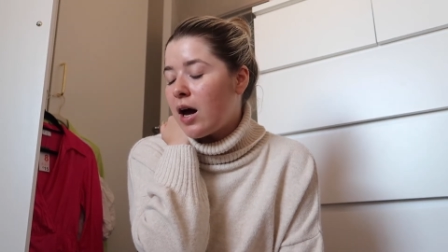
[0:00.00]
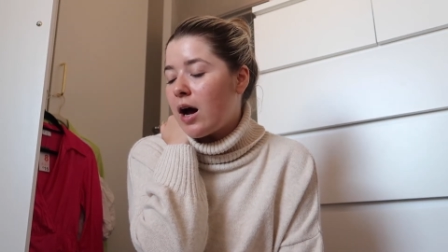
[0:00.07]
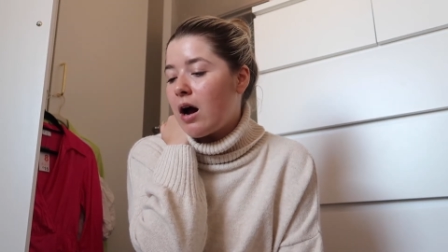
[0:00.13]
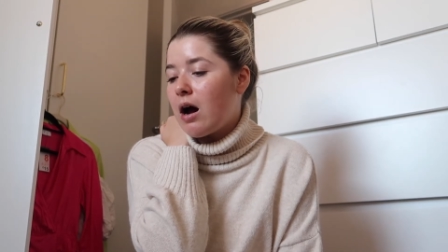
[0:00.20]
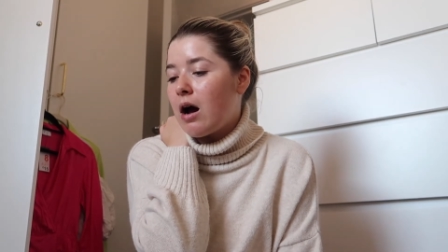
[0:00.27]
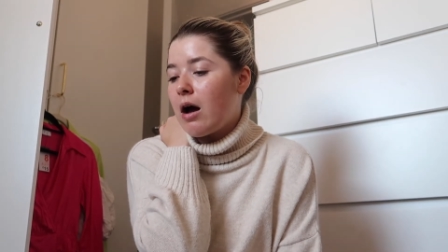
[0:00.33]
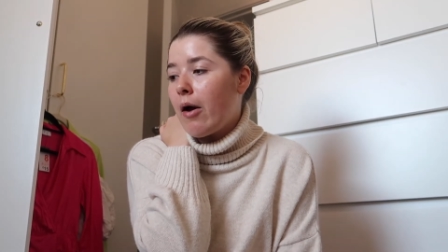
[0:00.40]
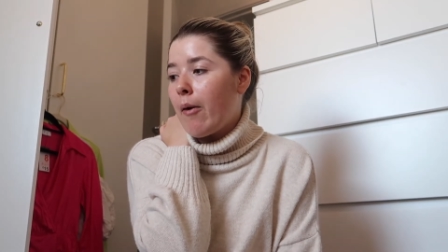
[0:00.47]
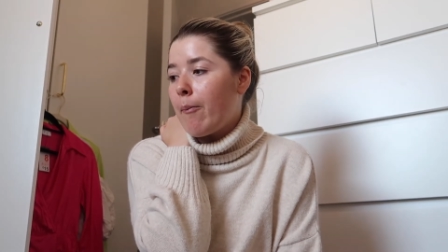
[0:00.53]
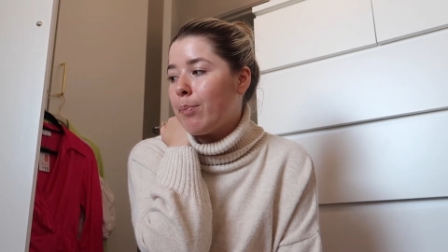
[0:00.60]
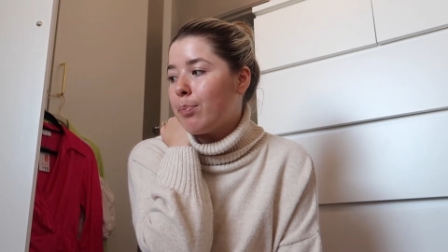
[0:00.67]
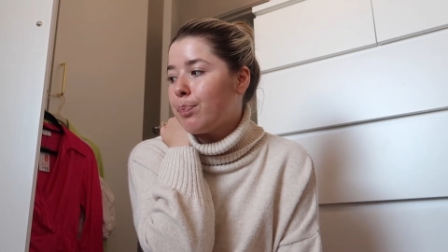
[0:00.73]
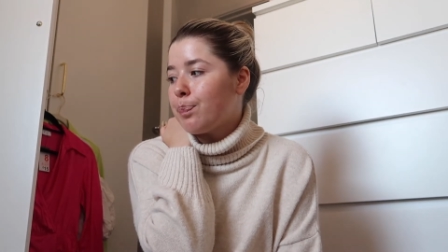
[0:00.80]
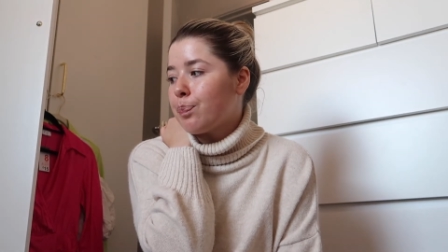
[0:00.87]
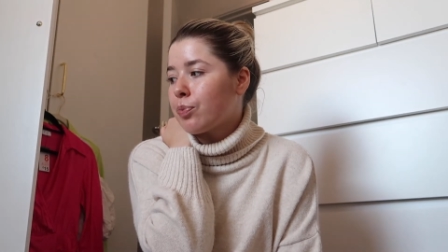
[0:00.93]

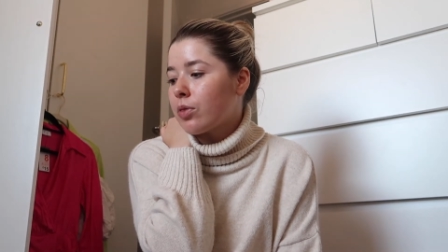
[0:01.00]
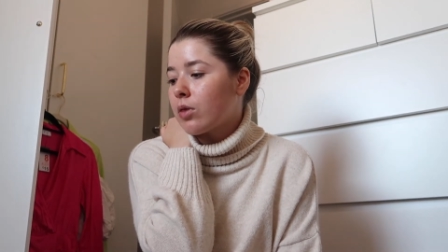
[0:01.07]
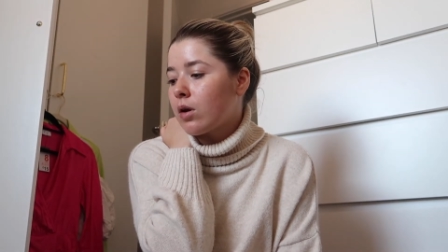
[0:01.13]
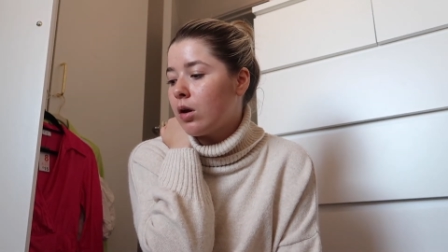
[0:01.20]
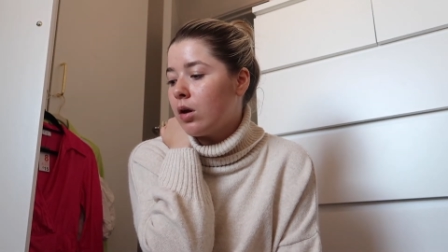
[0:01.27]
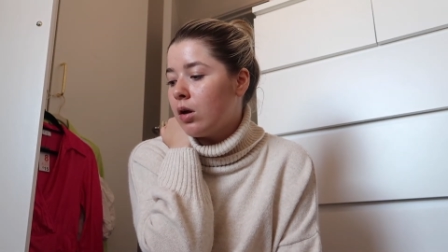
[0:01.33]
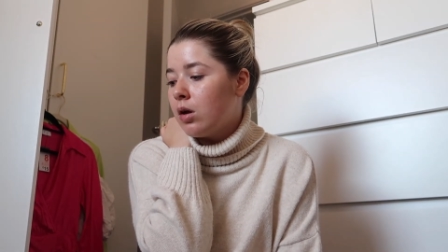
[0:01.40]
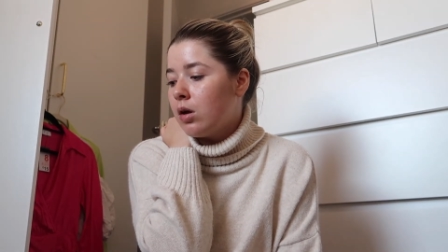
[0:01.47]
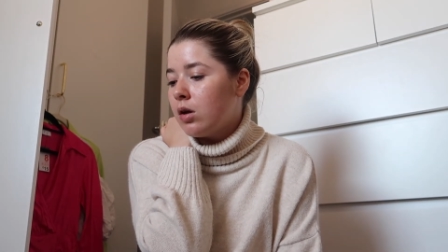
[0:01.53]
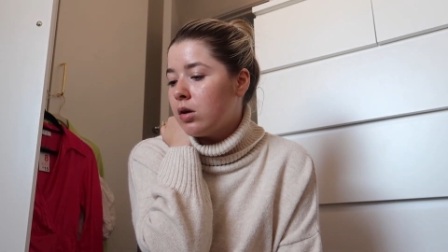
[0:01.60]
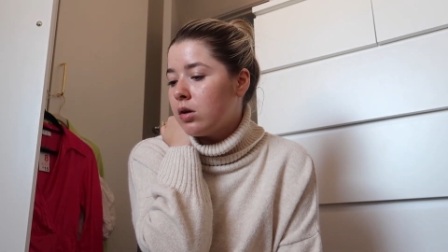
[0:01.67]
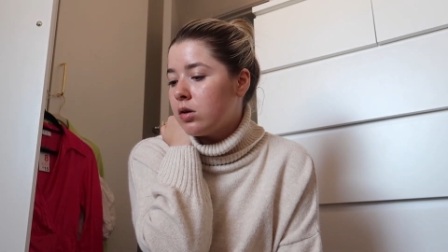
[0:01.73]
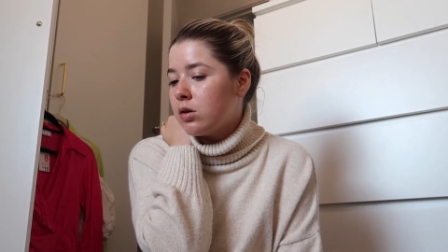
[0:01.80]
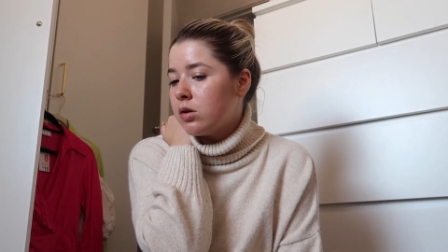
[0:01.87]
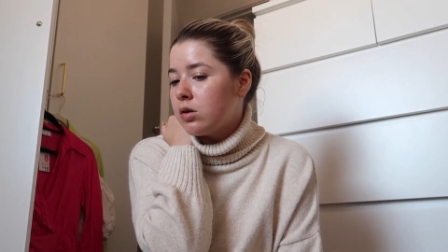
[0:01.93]

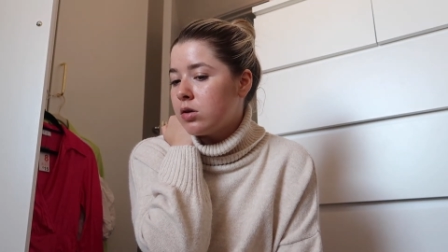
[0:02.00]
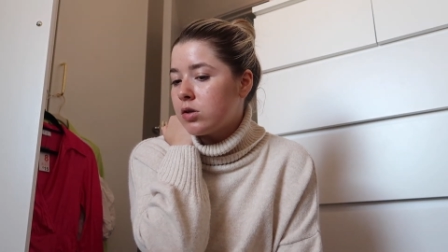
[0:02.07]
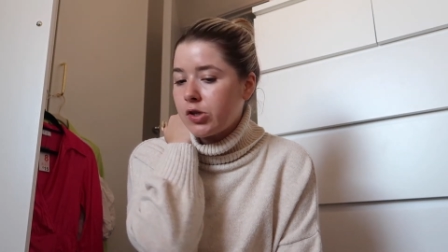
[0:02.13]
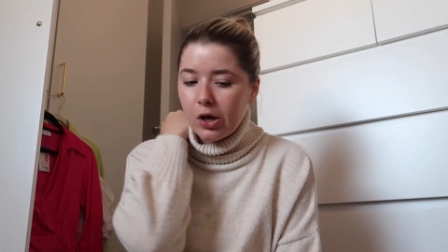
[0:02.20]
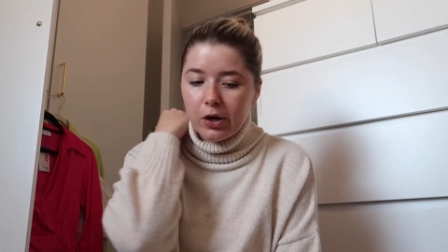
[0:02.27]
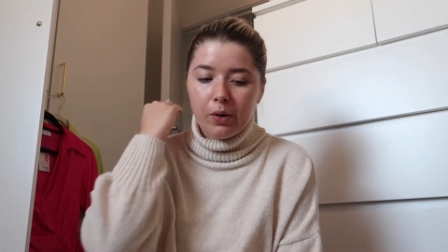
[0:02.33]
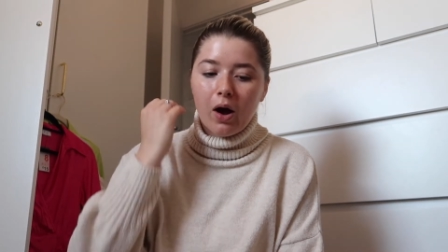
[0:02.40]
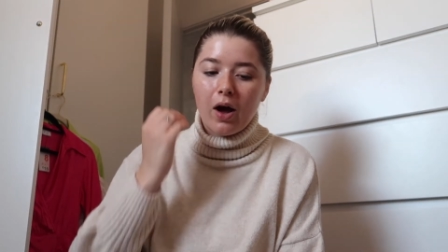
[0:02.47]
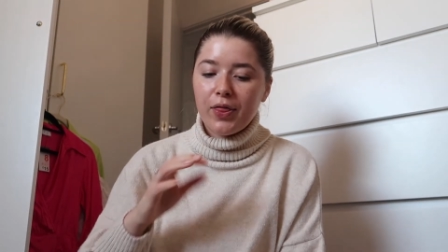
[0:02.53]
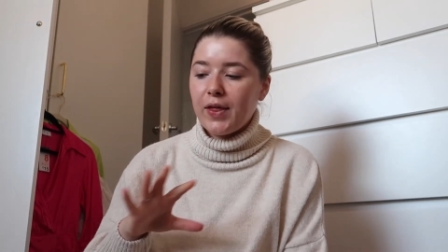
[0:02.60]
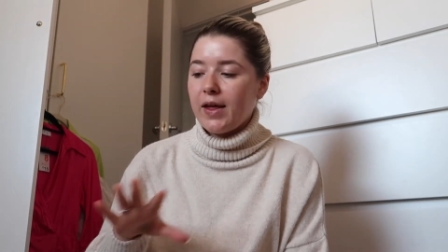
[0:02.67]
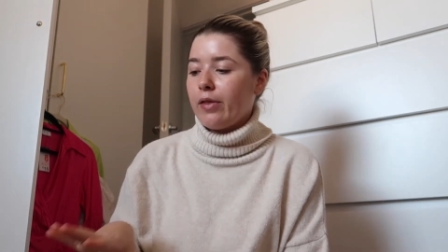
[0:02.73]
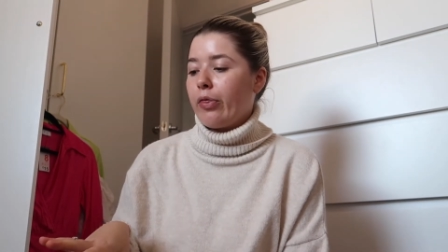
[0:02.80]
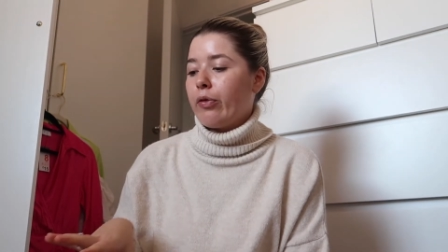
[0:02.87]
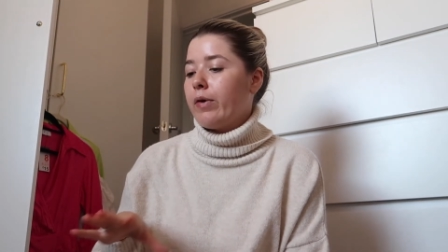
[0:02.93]
So I
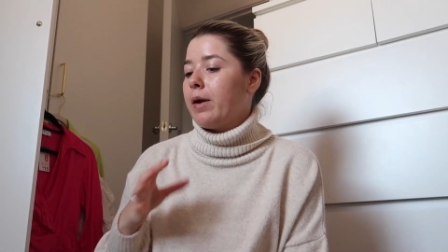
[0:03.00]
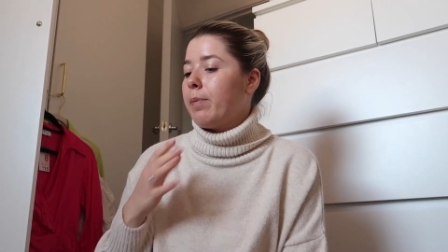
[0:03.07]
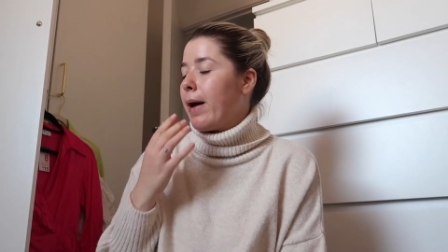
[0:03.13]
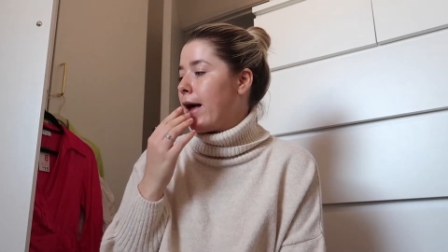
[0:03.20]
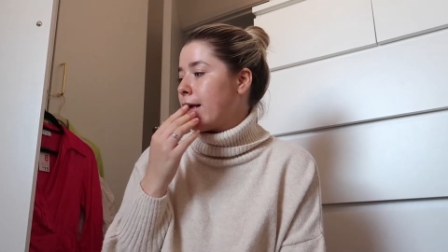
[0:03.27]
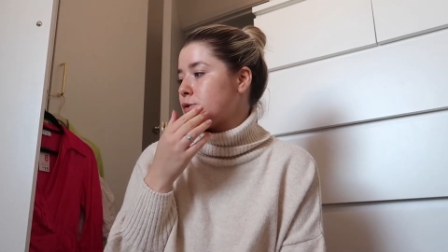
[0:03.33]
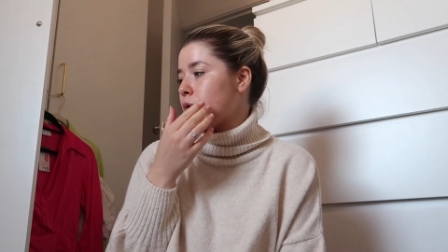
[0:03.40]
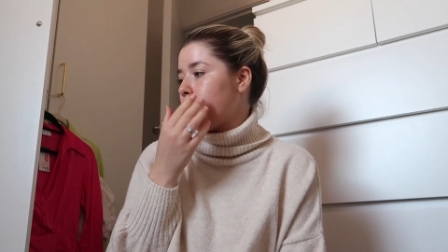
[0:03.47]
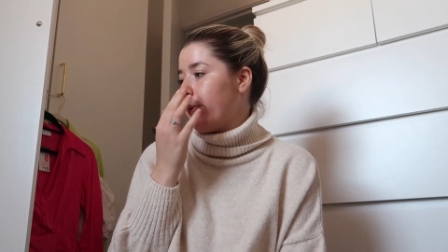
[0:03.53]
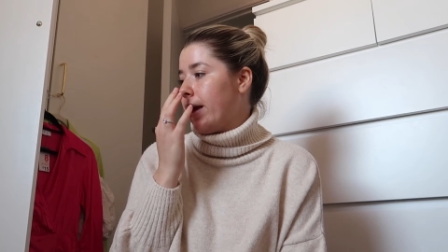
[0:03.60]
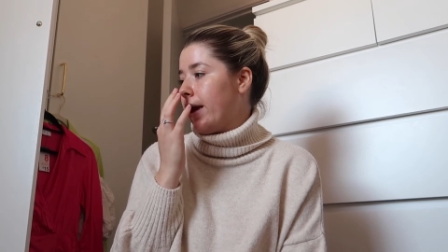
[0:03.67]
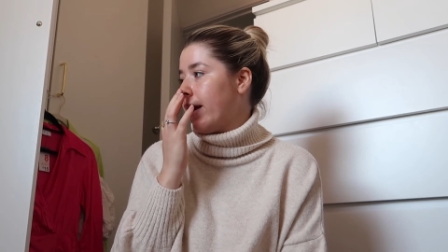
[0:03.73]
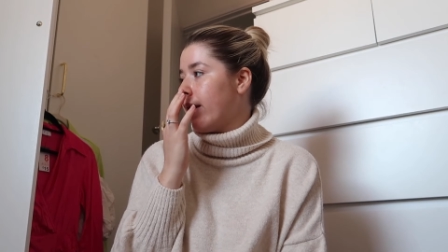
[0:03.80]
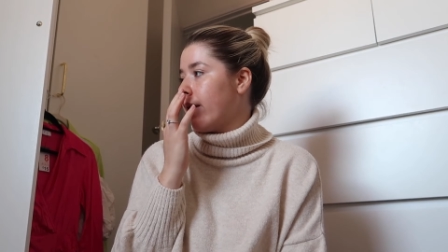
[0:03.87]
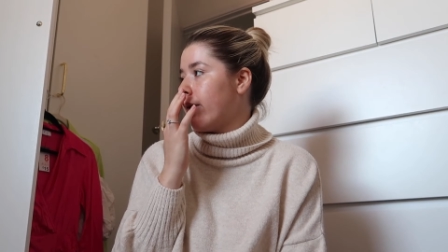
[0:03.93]
think 3 pairs will
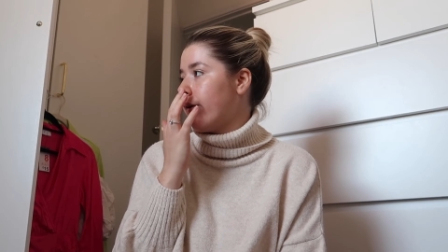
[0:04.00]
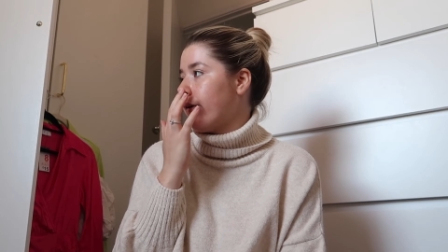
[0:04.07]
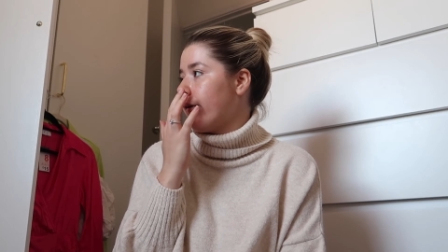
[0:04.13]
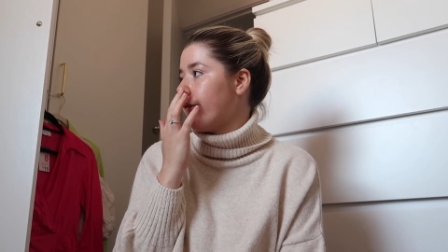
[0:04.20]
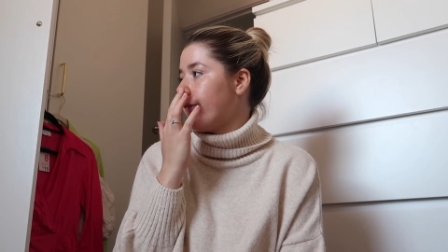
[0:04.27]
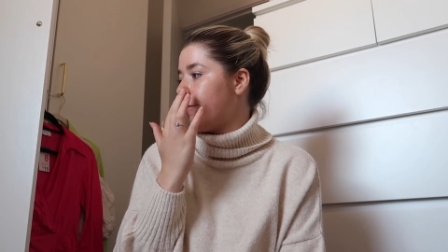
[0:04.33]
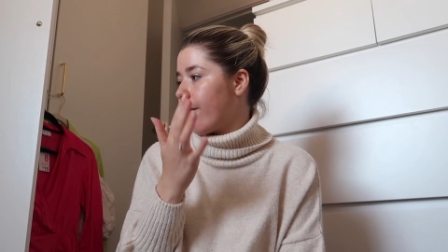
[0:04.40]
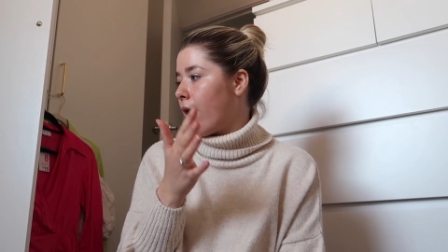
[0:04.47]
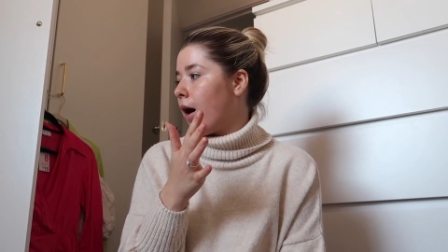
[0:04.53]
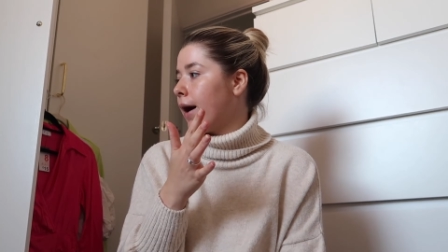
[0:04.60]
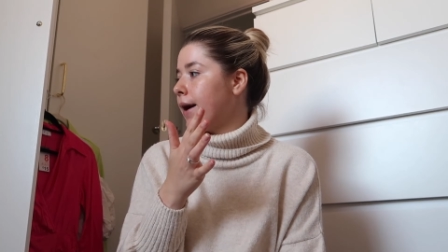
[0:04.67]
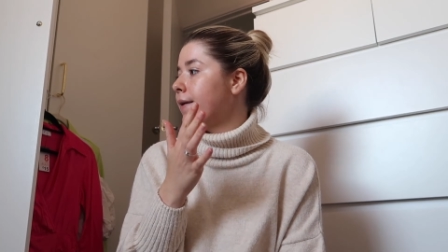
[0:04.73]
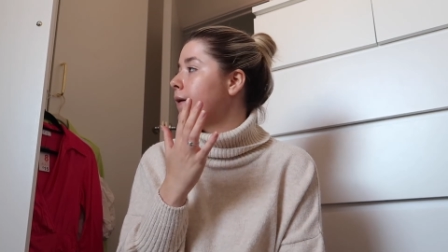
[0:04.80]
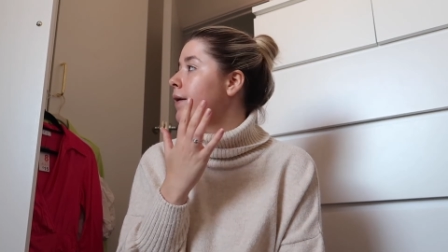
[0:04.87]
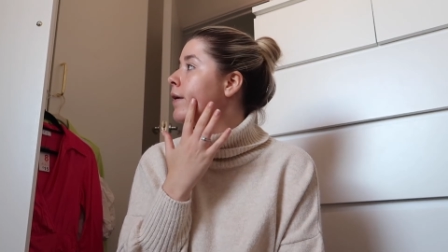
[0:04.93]
be
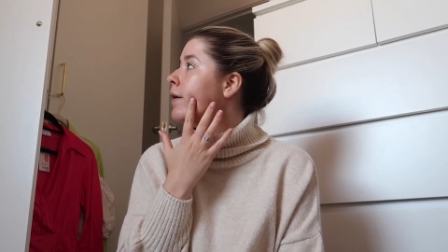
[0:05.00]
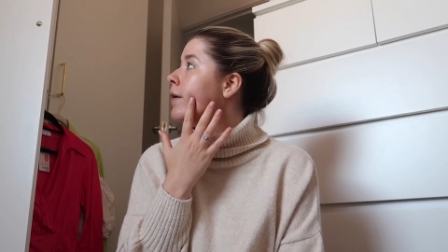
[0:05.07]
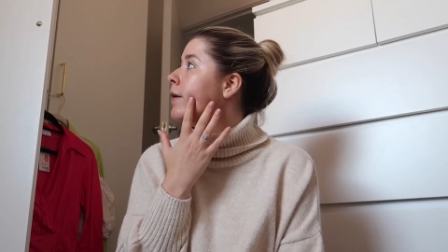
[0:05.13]
fine.